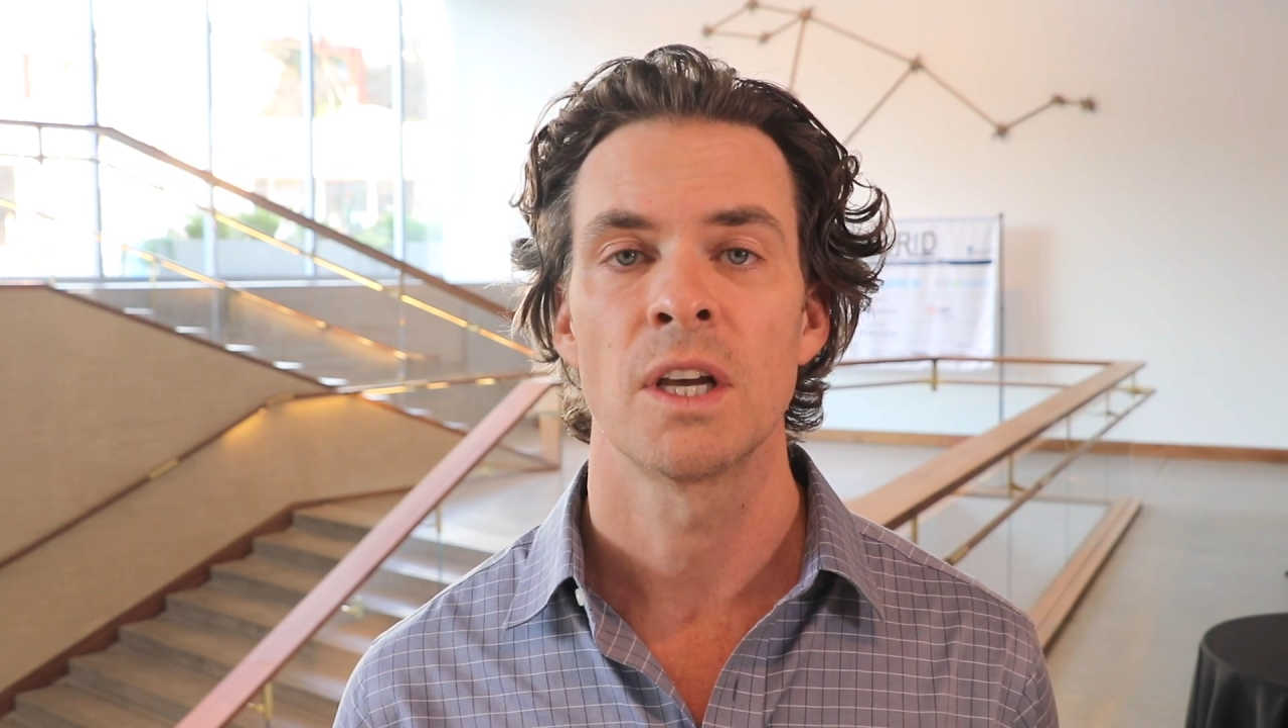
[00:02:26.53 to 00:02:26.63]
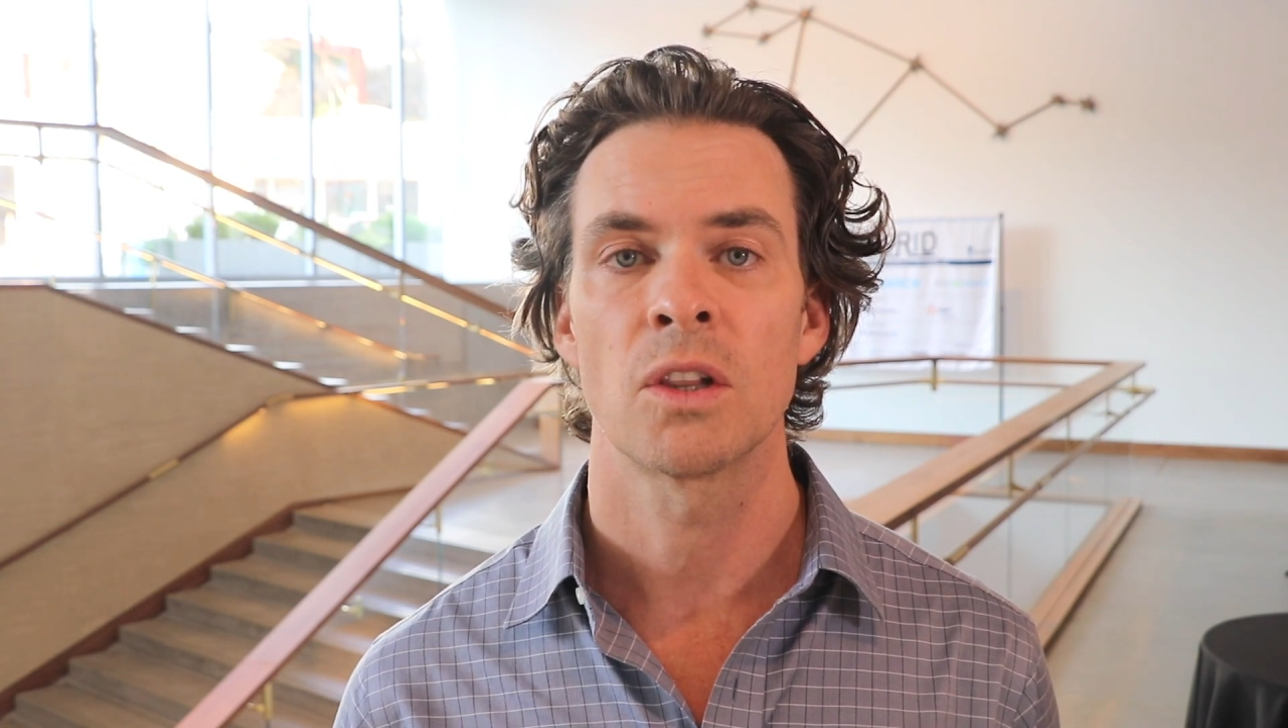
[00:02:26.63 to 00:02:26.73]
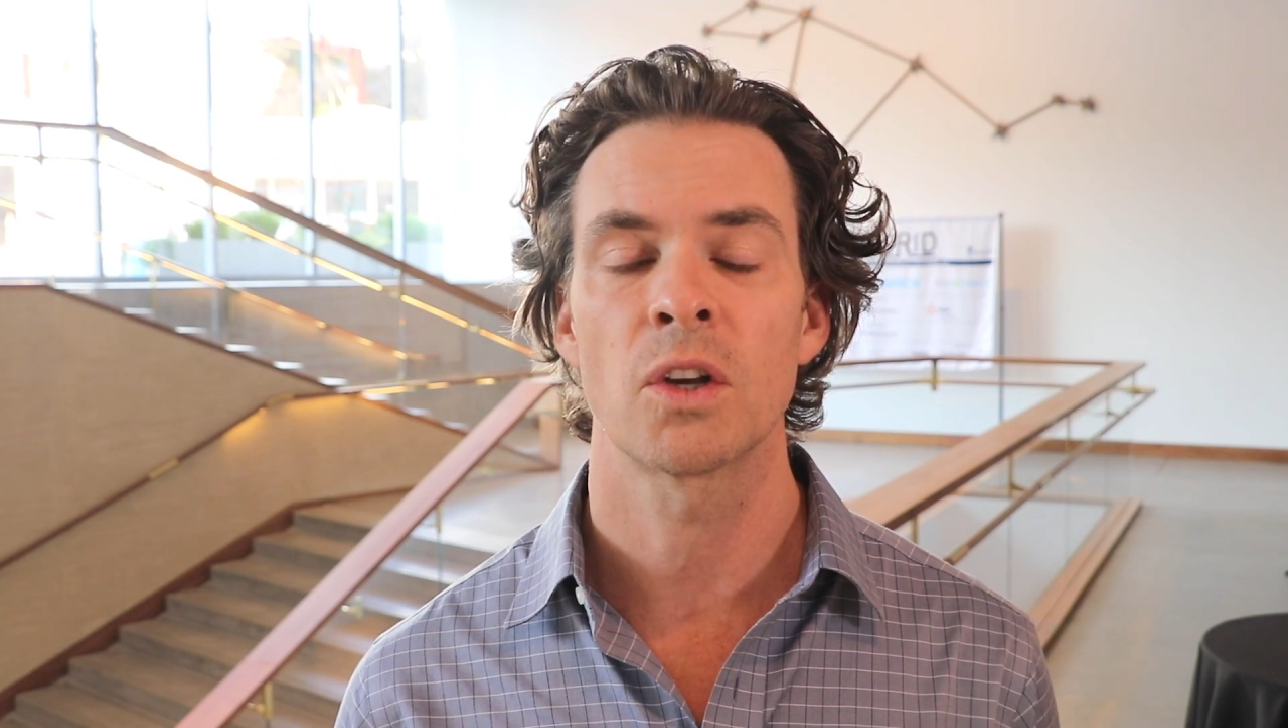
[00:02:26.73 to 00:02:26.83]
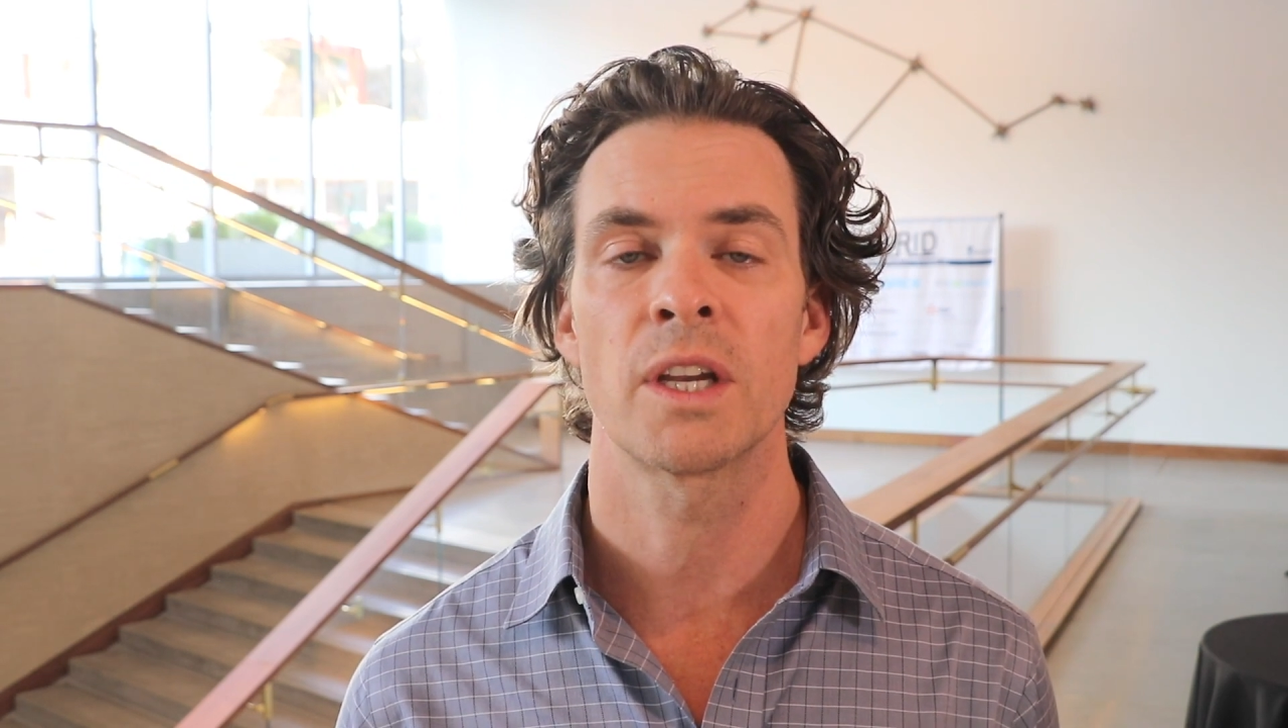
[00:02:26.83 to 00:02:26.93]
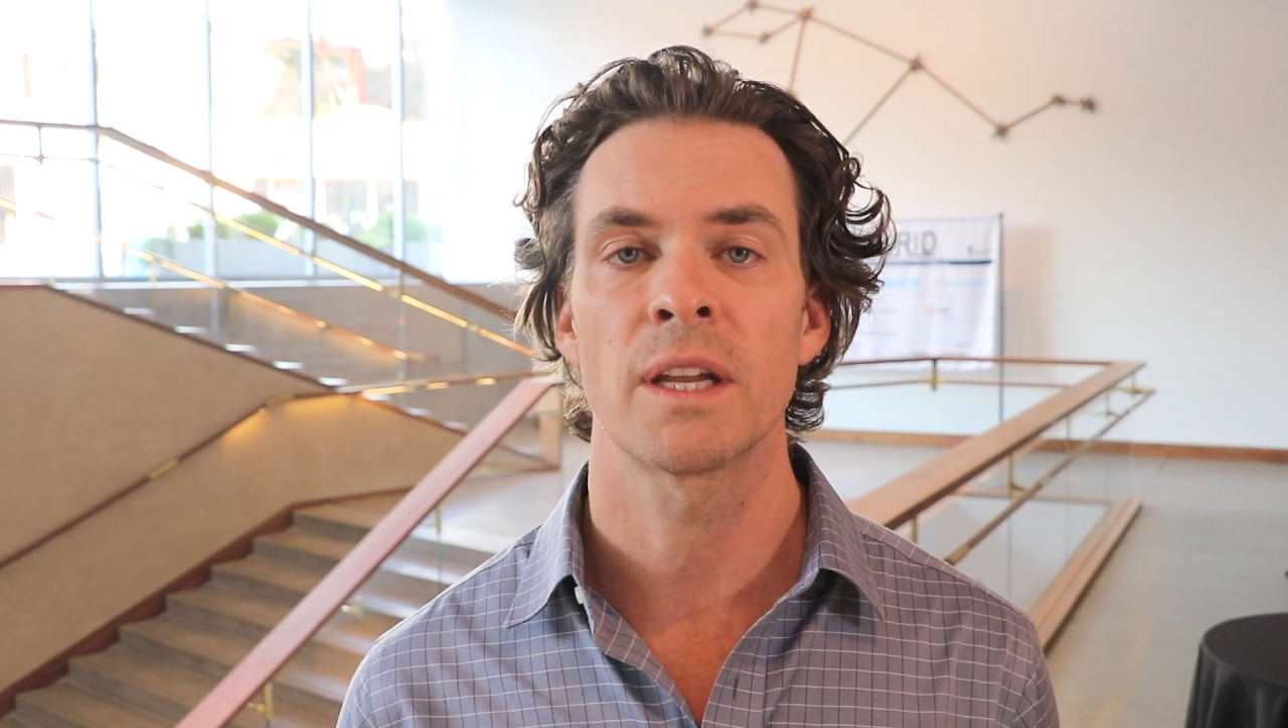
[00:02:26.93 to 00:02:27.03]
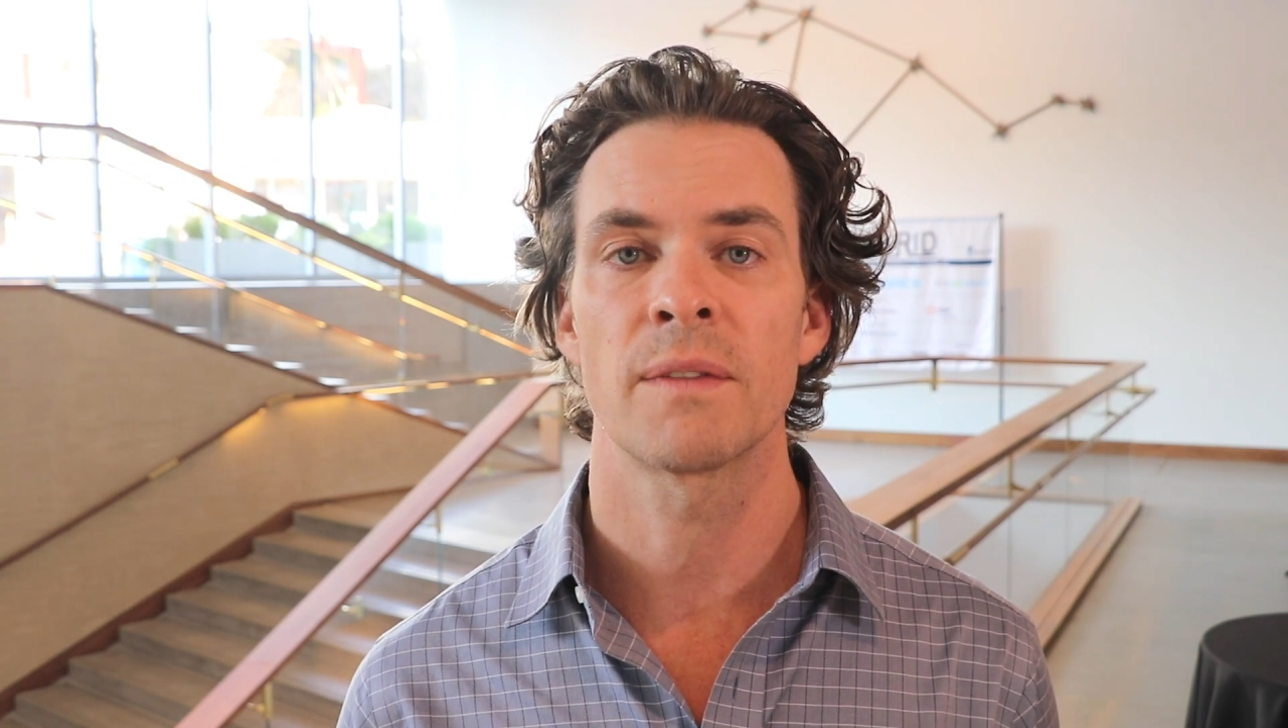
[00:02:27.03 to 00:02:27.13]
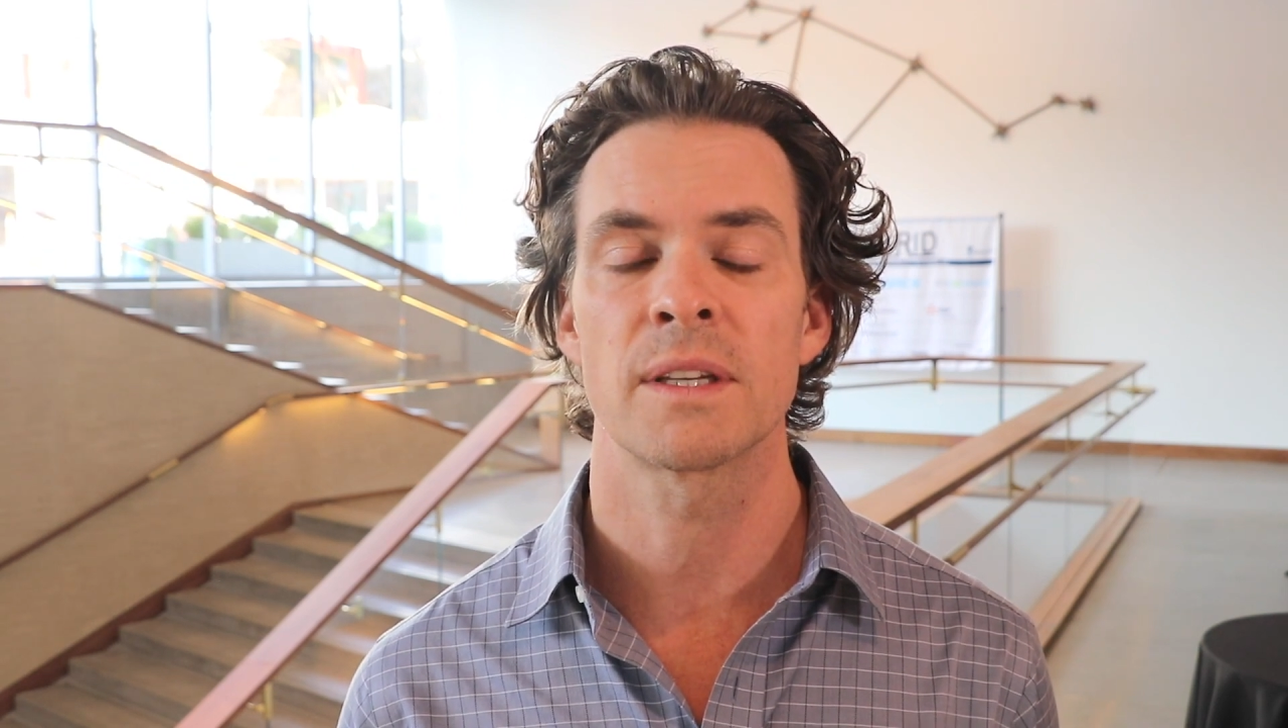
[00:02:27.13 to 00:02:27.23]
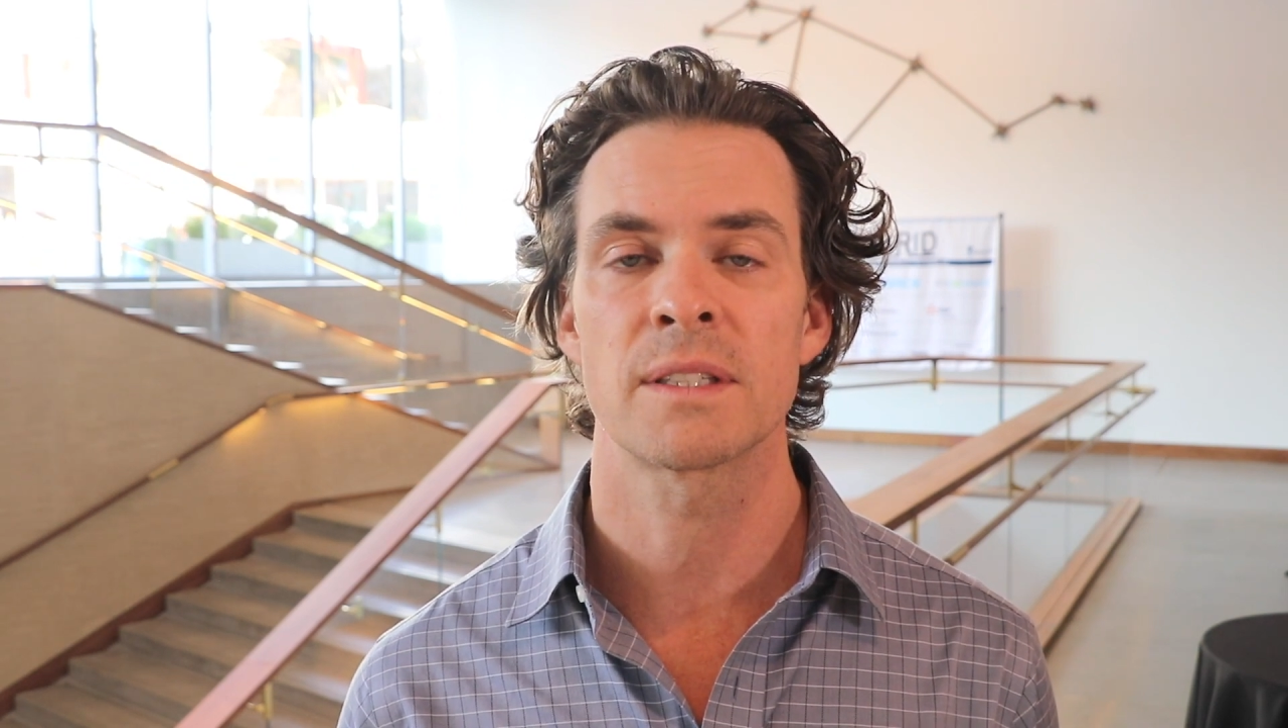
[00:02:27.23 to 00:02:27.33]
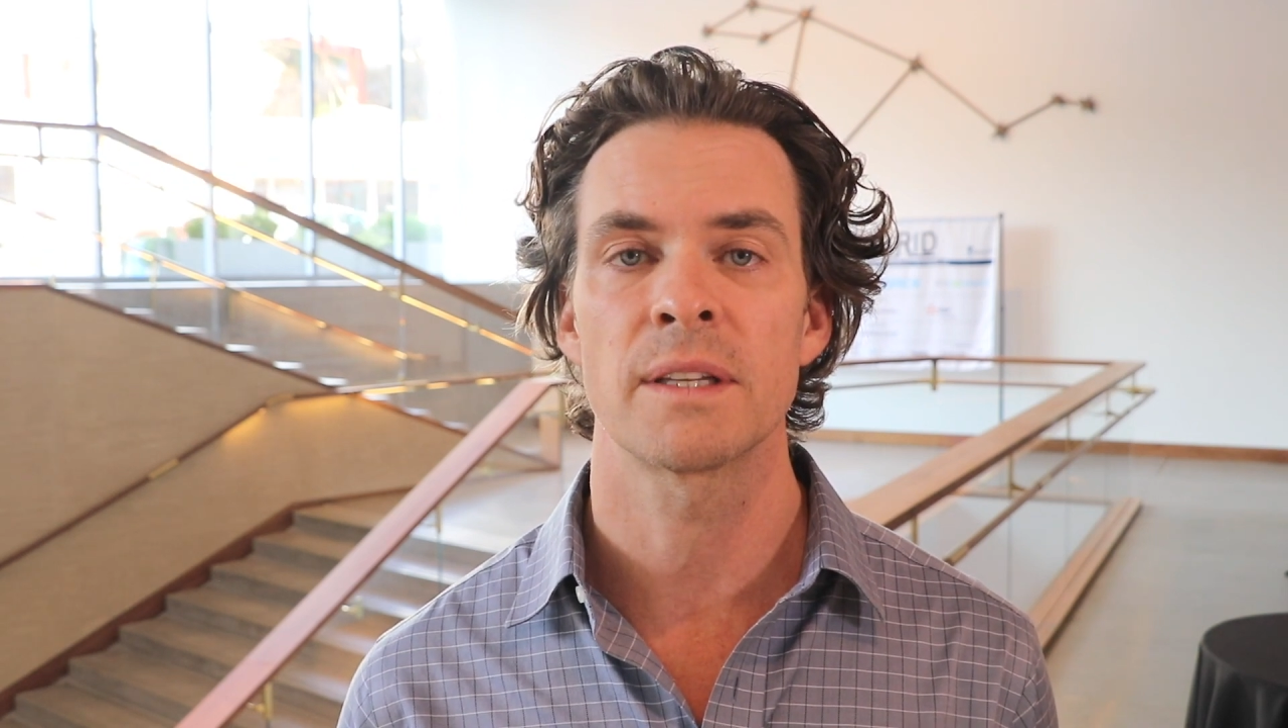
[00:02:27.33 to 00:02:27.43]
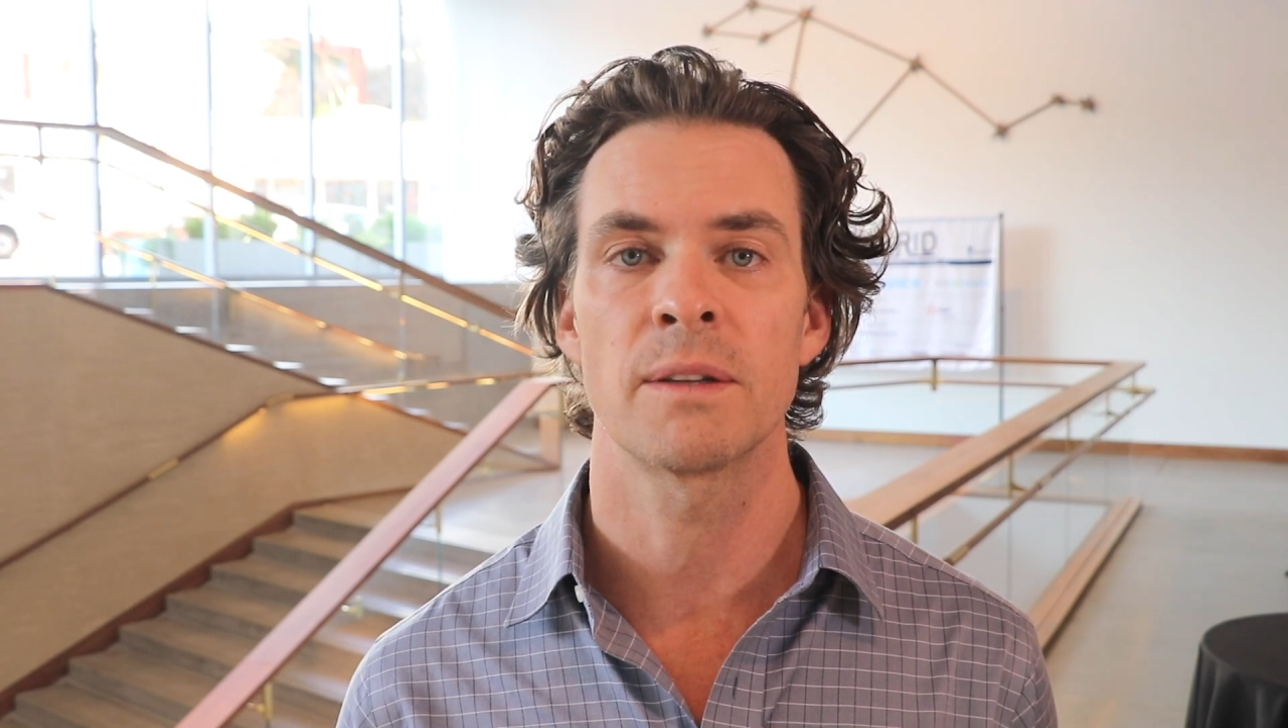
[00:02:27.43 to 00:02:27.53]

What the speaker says: looking at this,